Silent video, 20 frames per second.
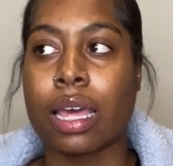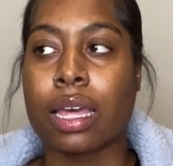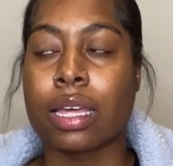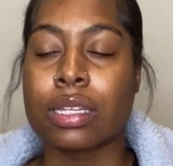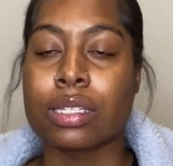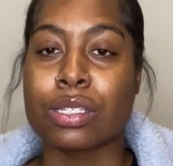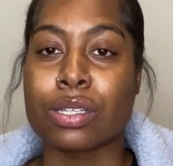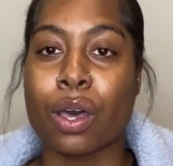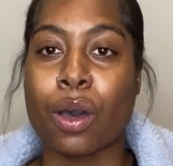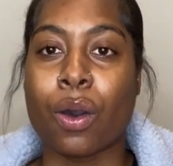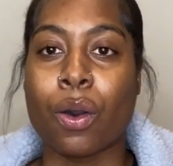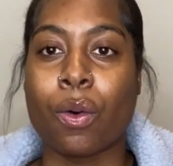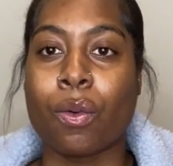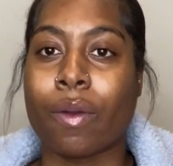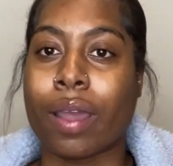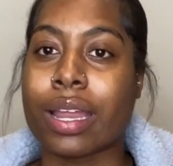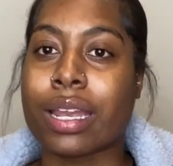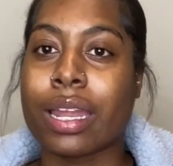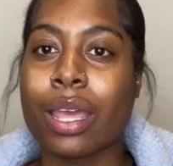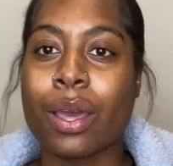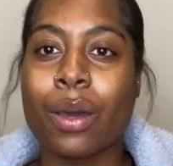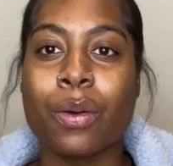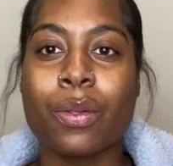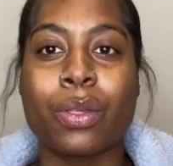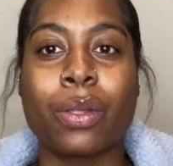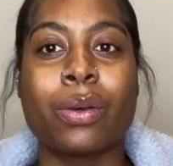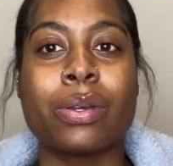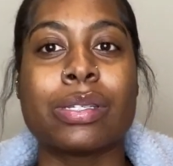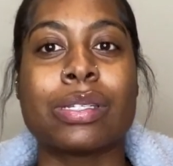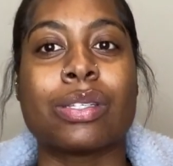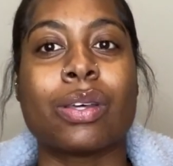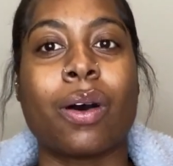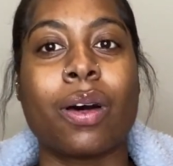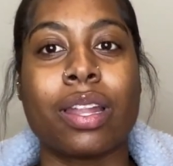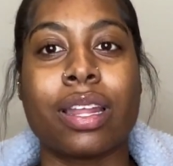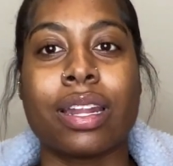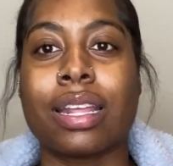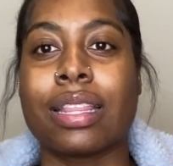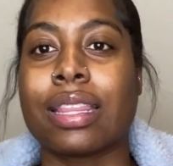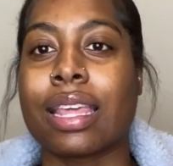So right now, those is all
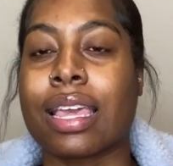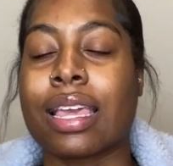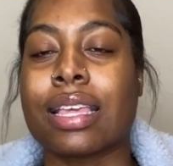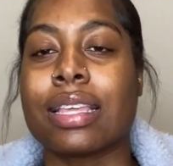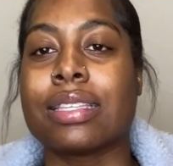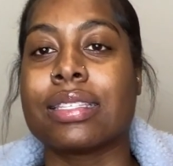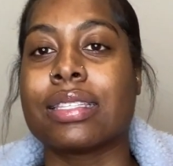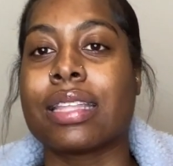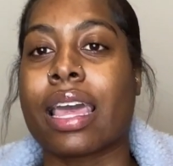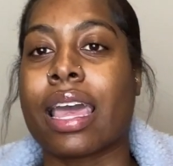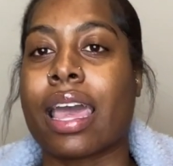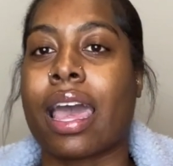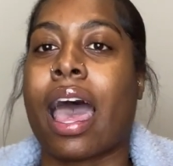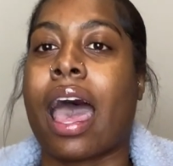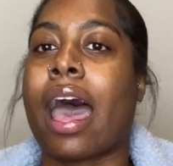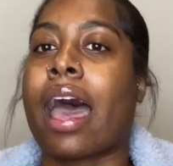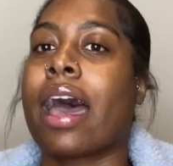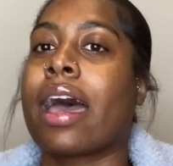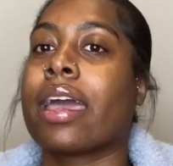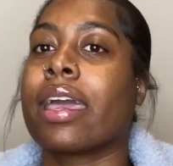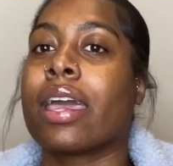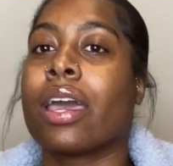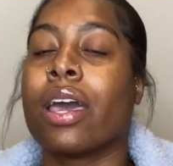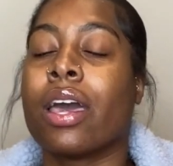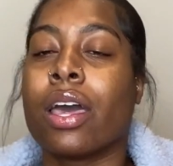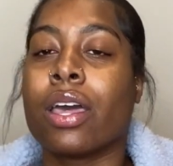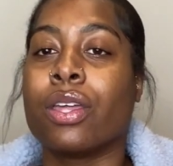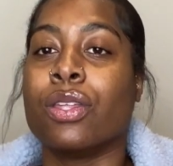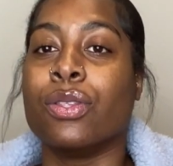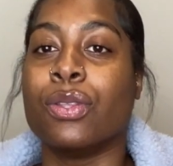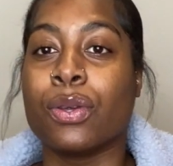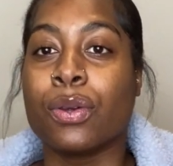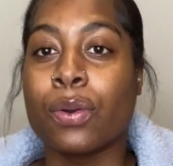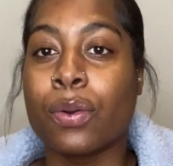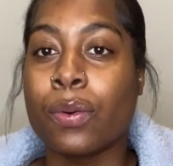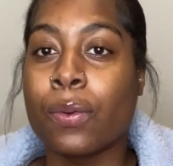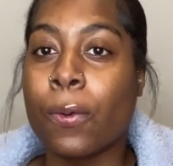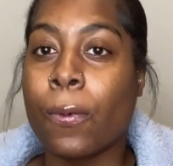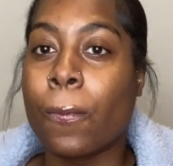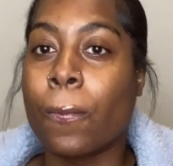of the things that I
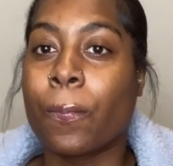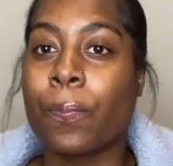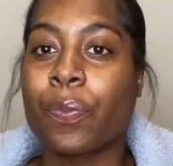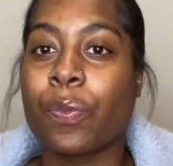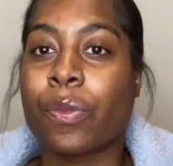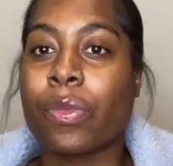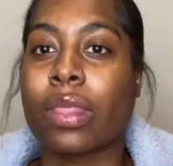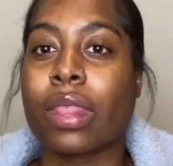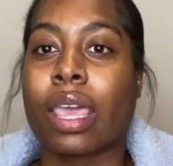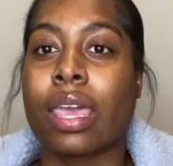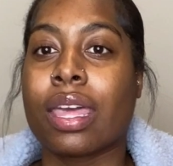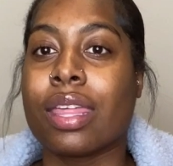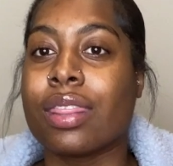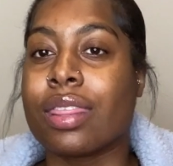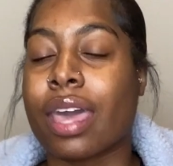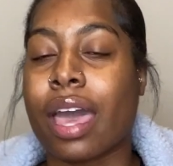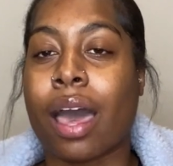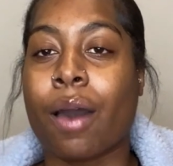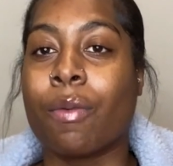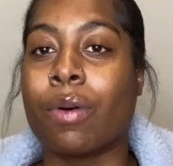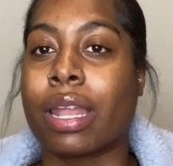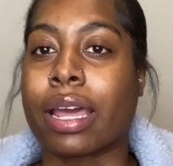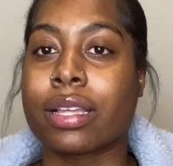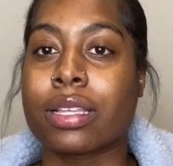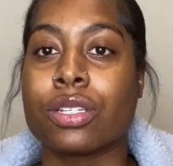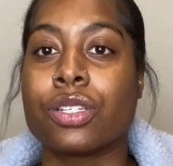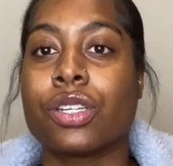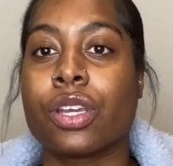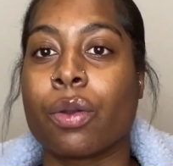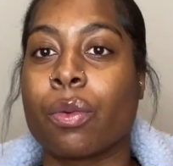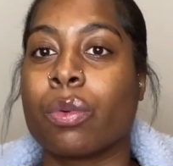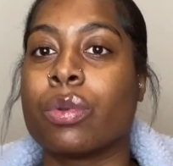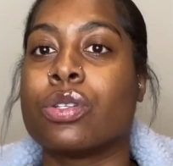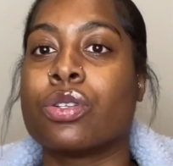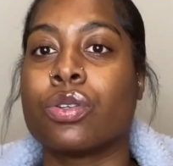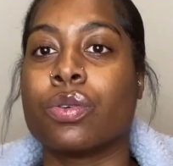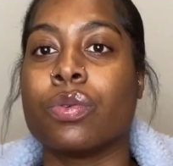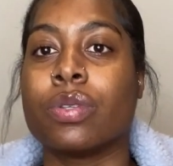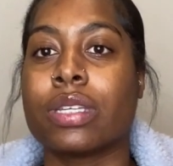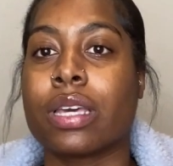do and that I would like to share with
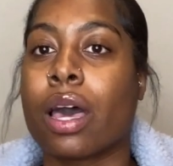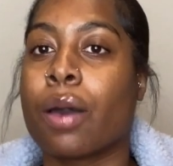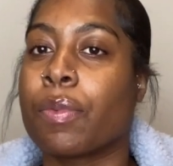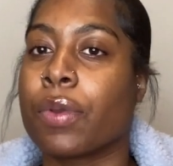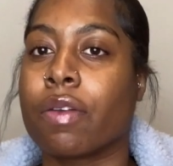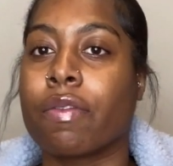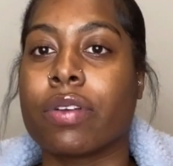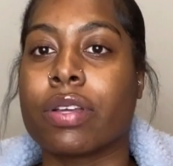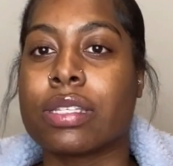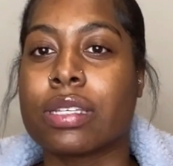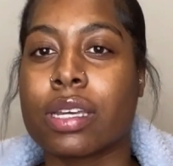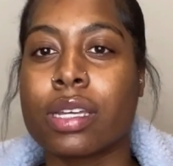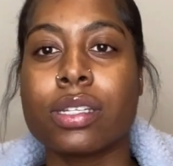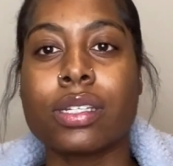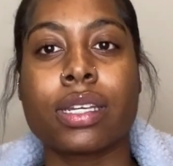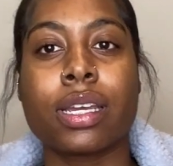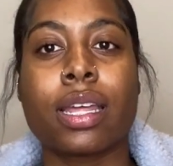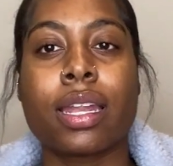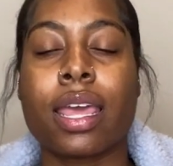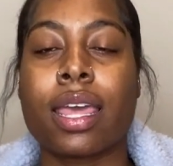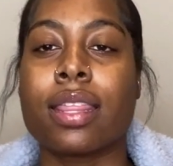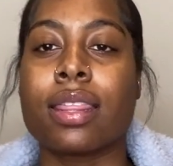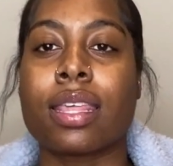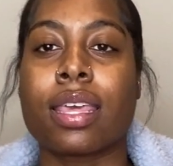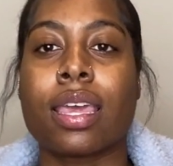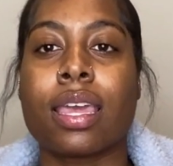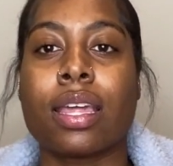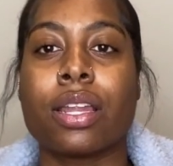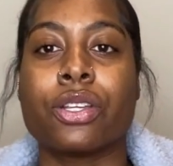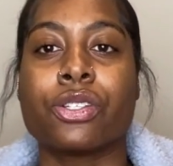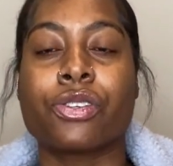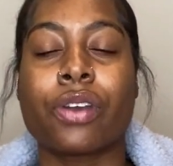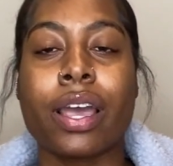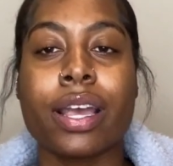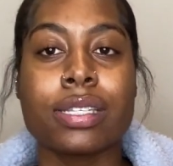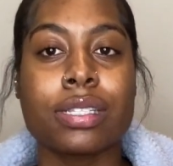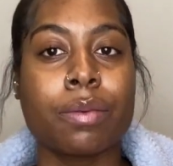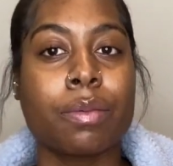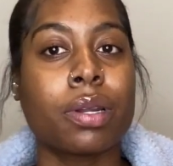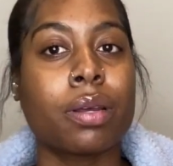you to help your retention. And then try
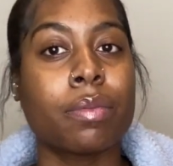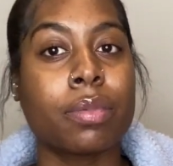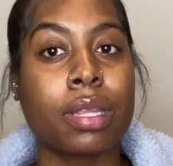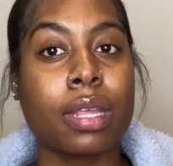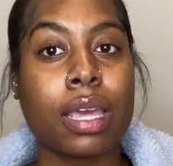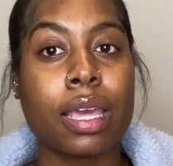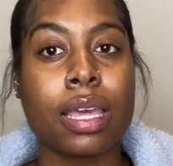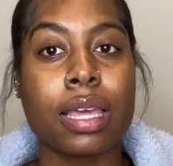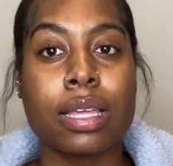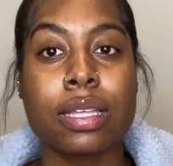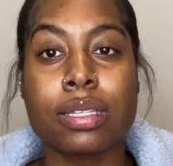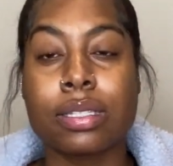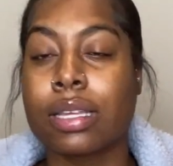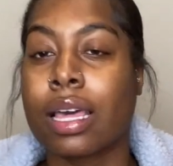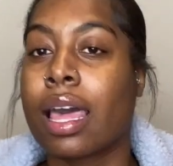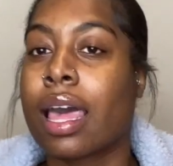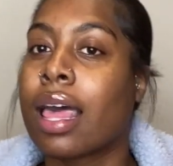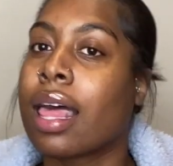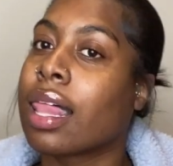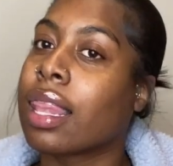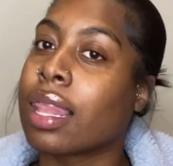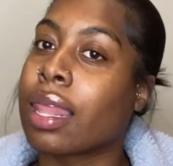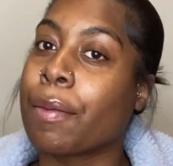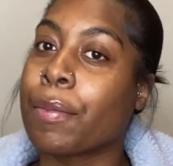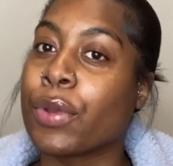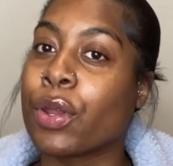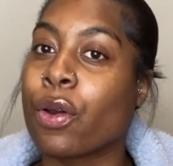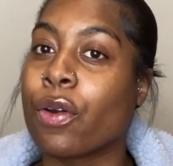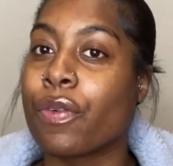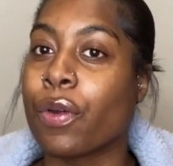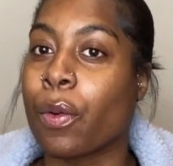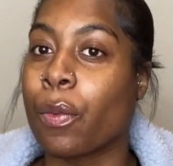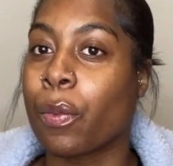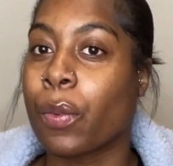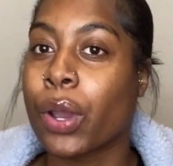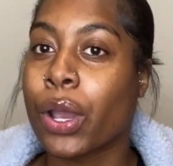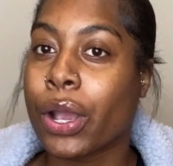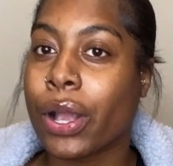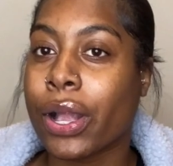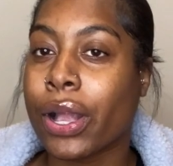some of them things. Let me know if it
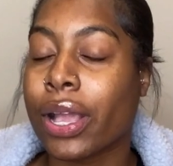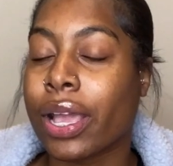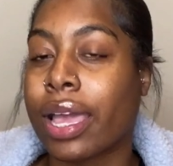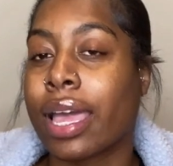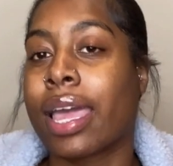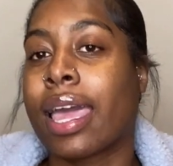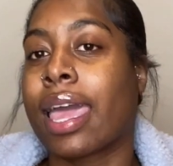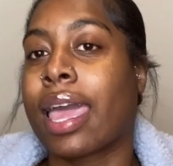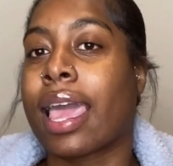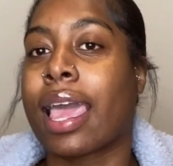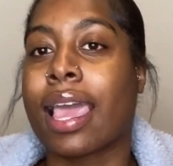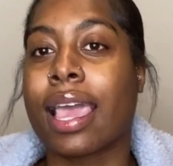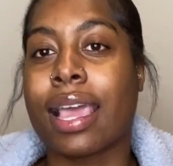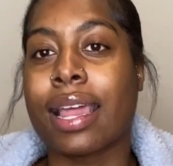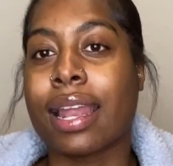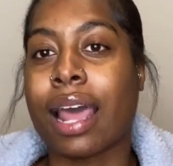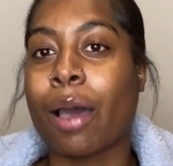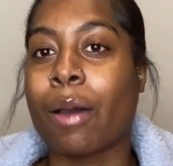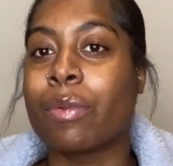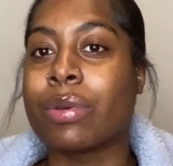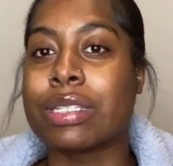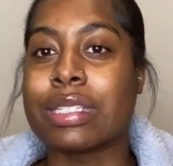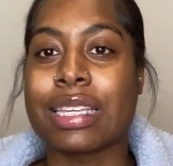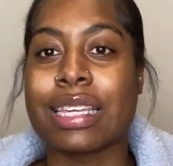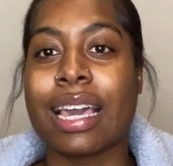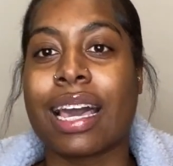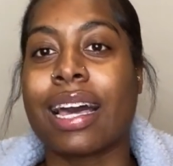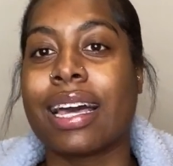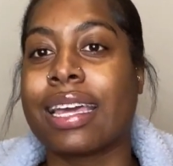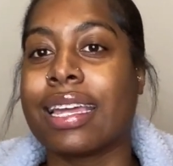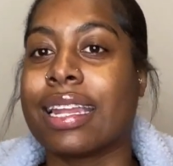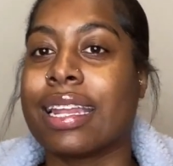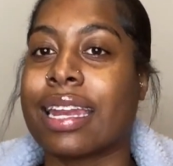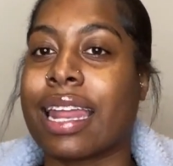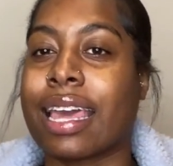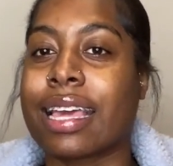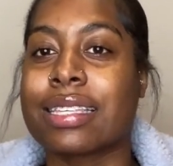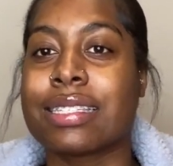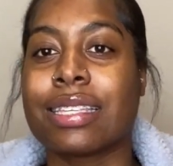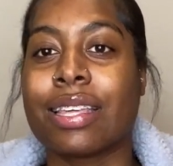worked, and I will see y'all in the
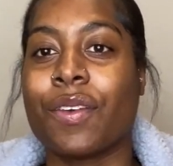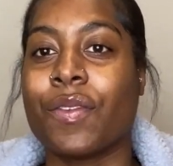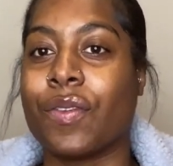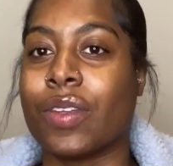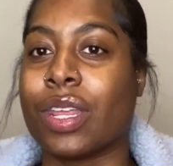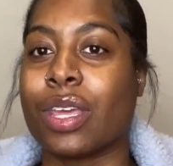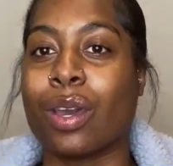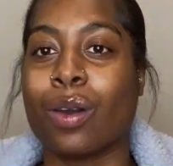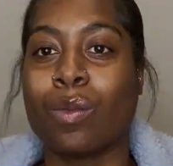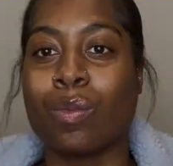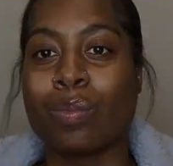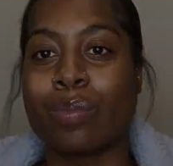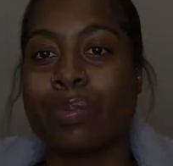next video.